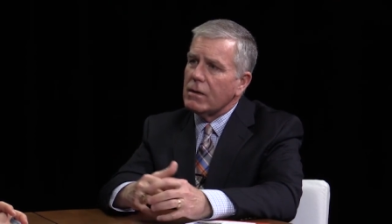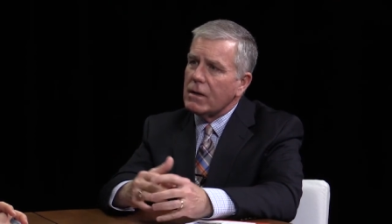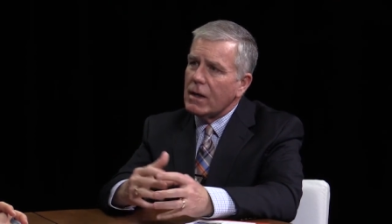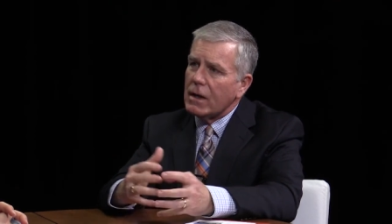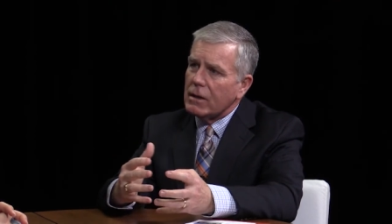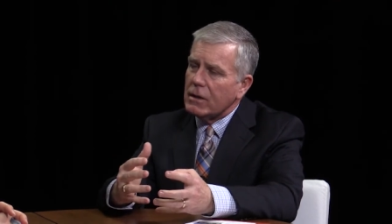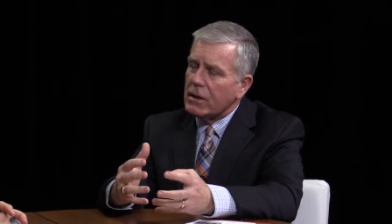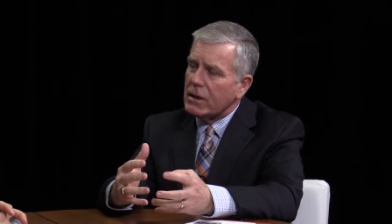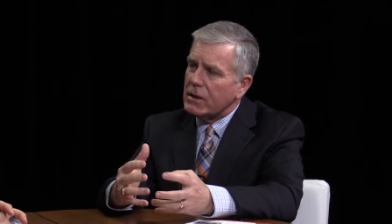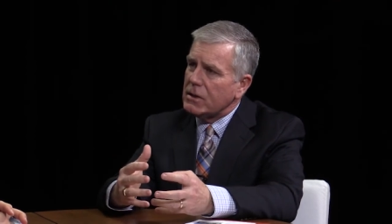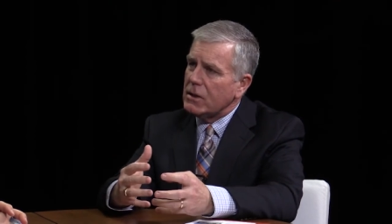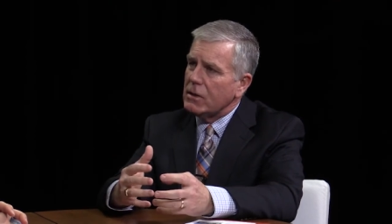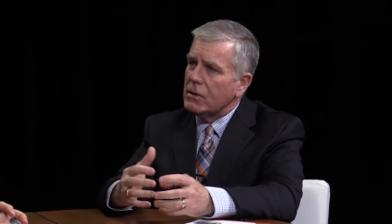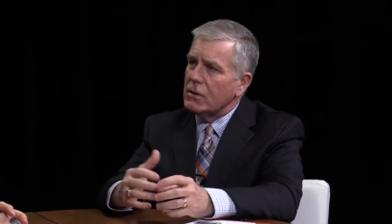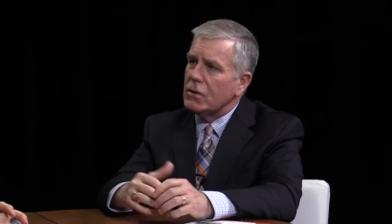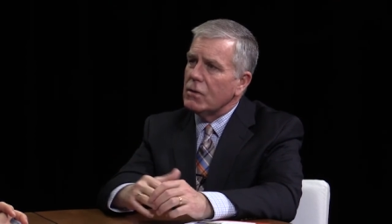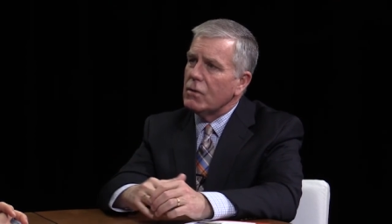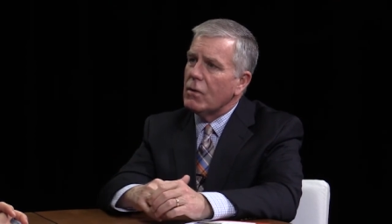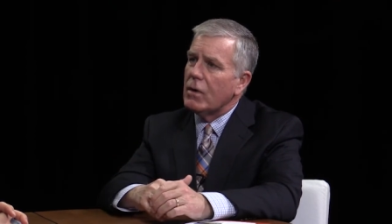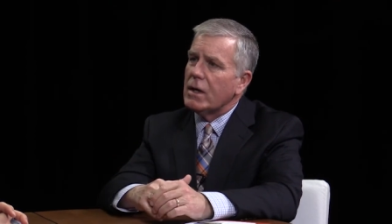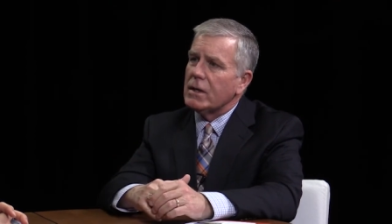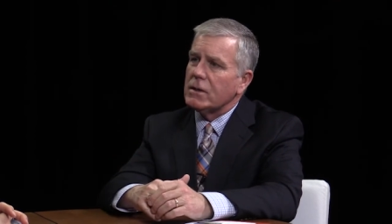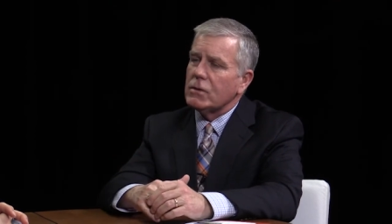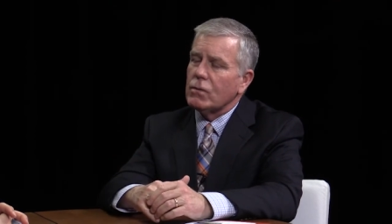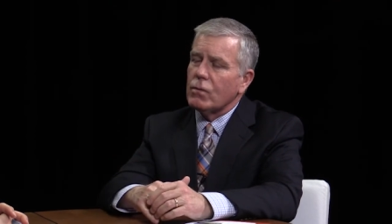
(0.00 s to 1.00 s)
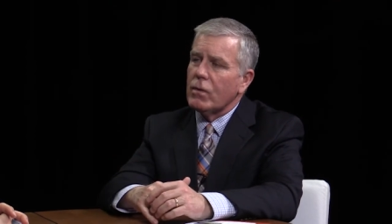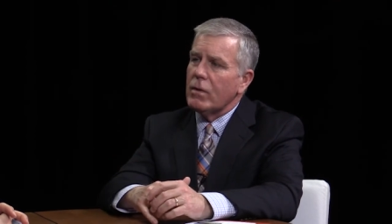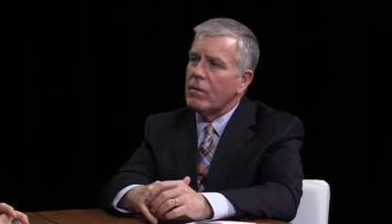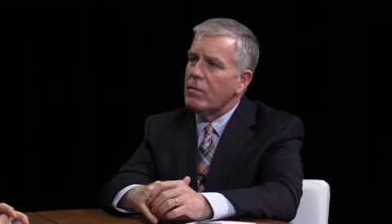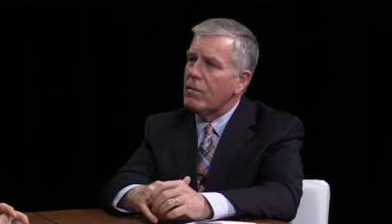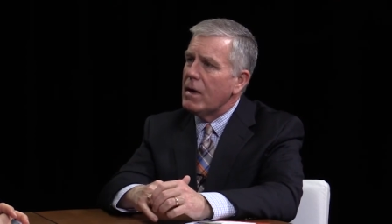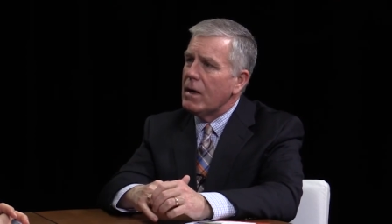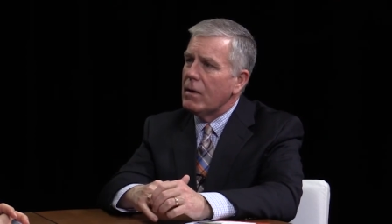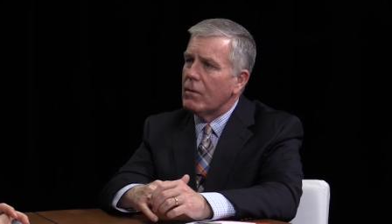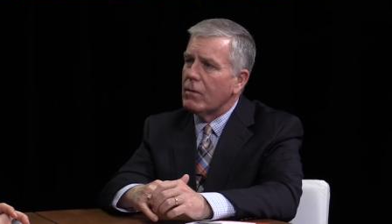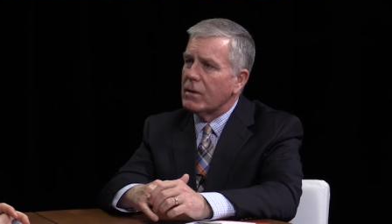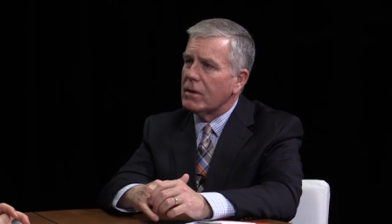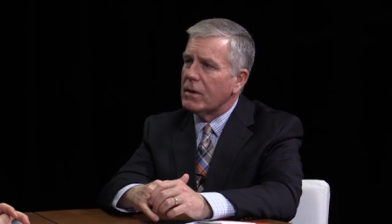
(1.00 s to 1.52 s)
They listen to us. We
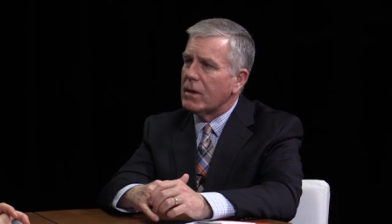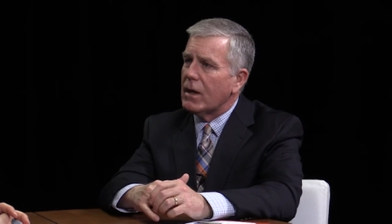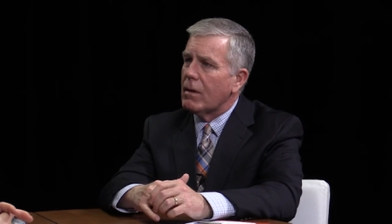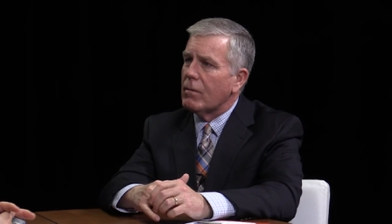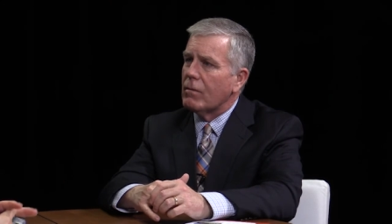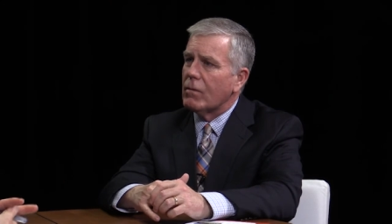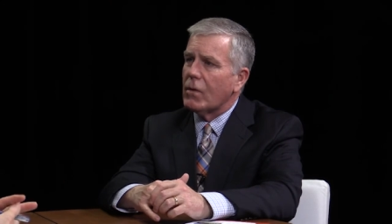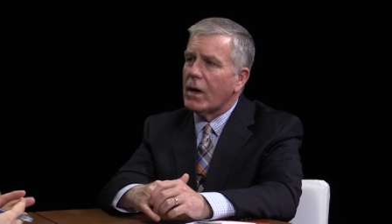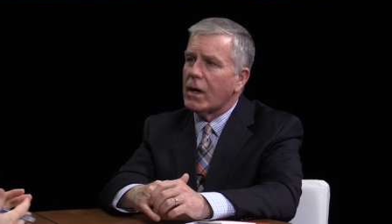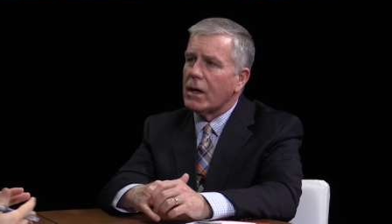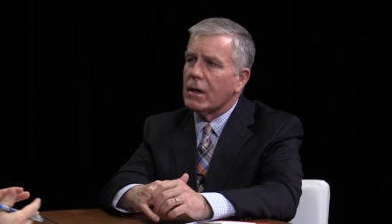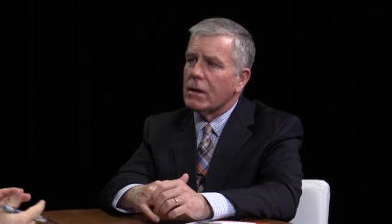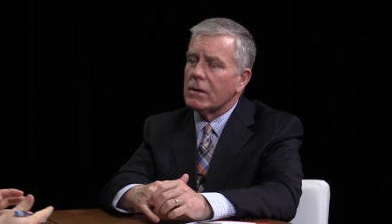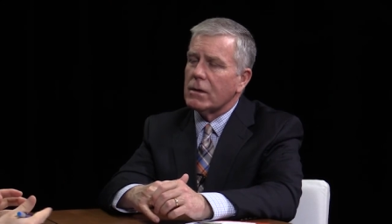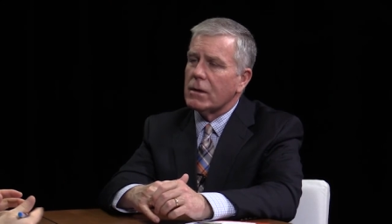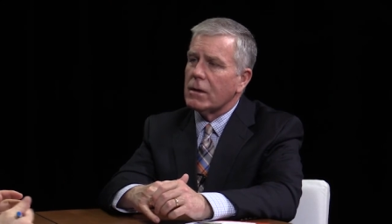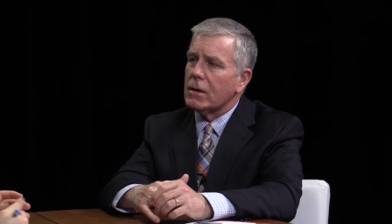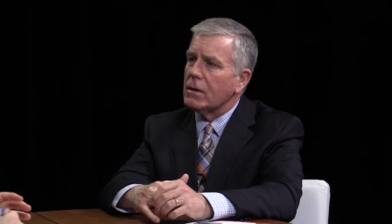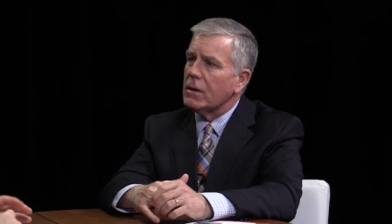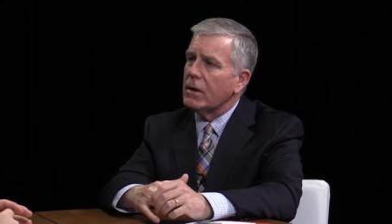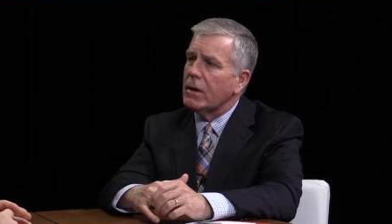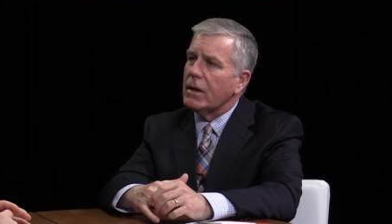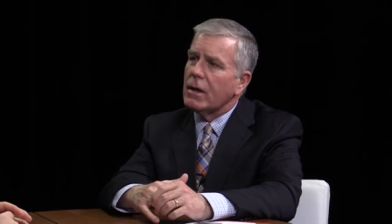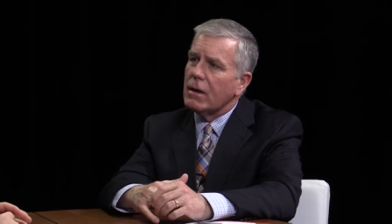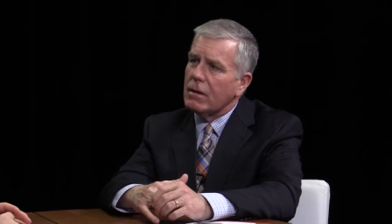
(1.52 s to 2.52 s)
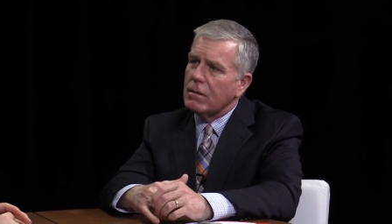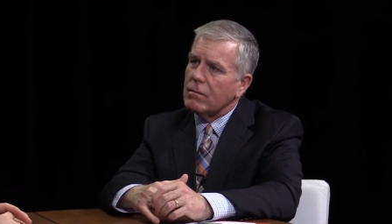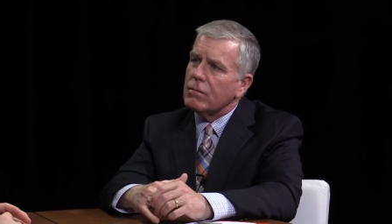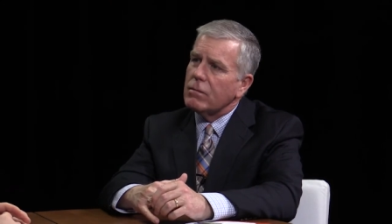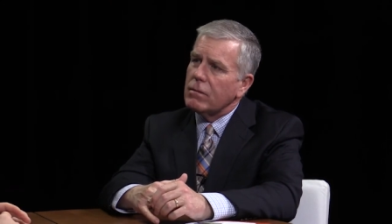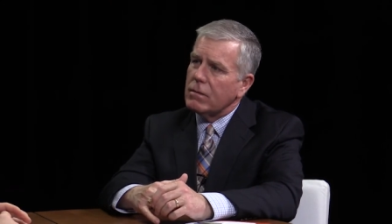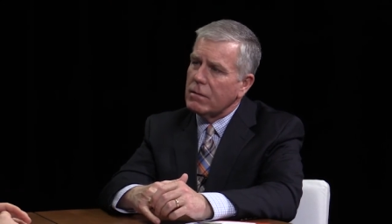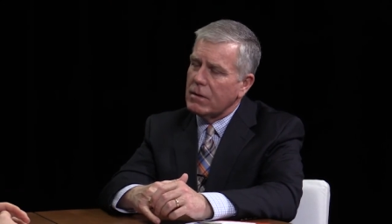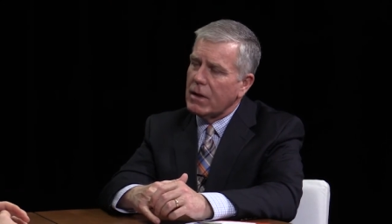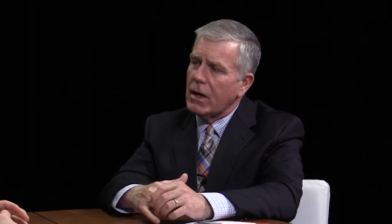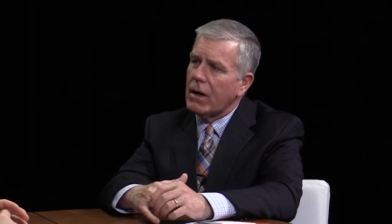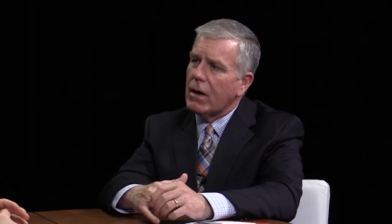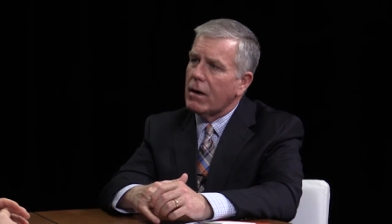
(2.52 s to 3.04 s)
meet with them regularly, and
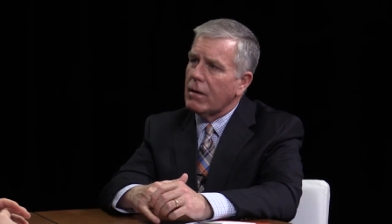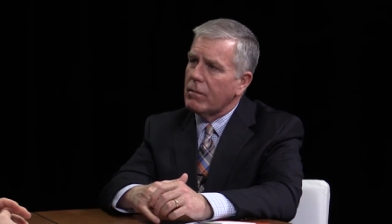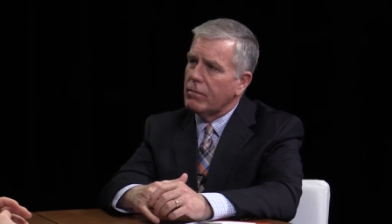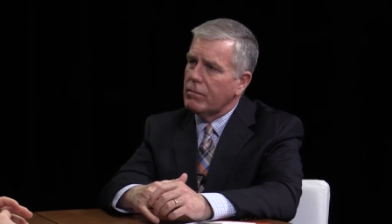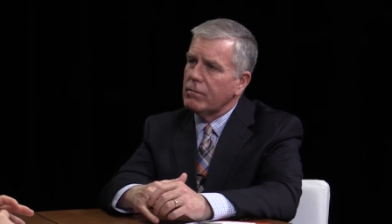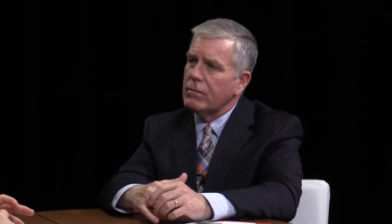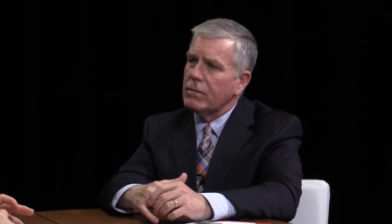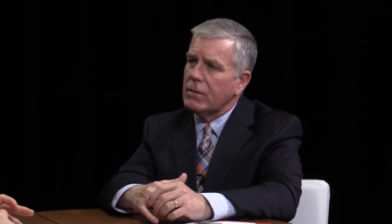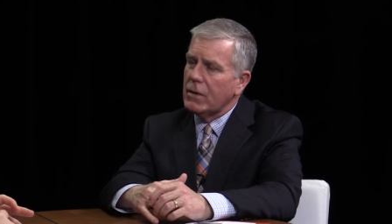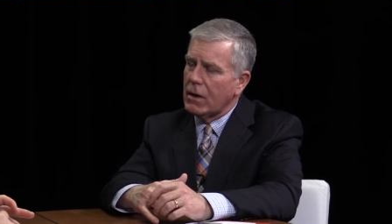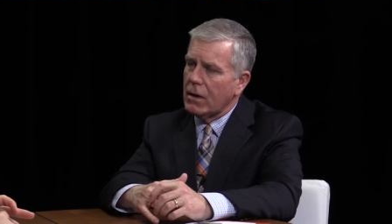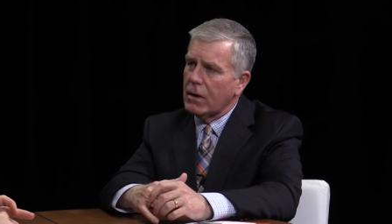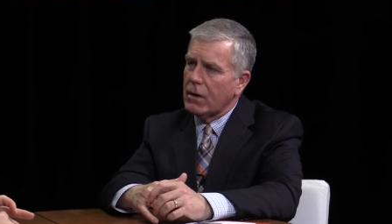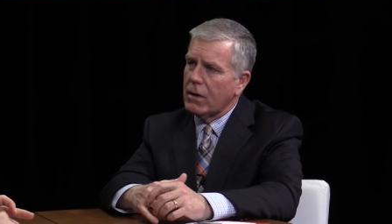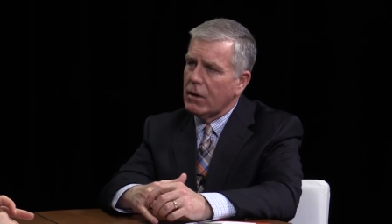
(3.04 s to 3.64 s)
they're well. One they're of